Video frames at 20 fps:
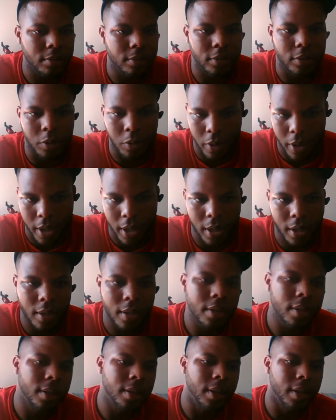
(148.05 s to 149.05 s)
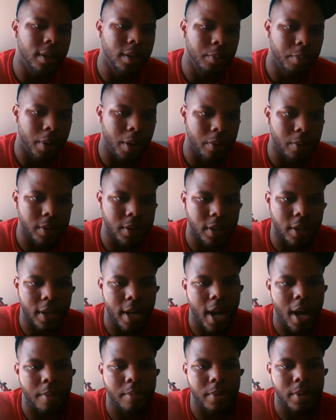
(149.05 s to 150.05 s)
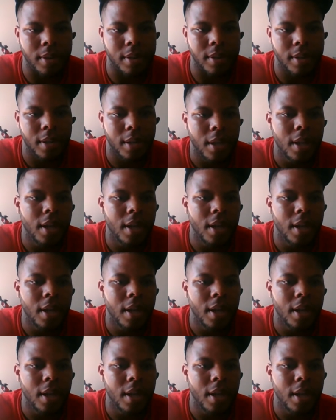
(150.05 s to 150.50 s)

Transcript: Great. And then the punt return happens.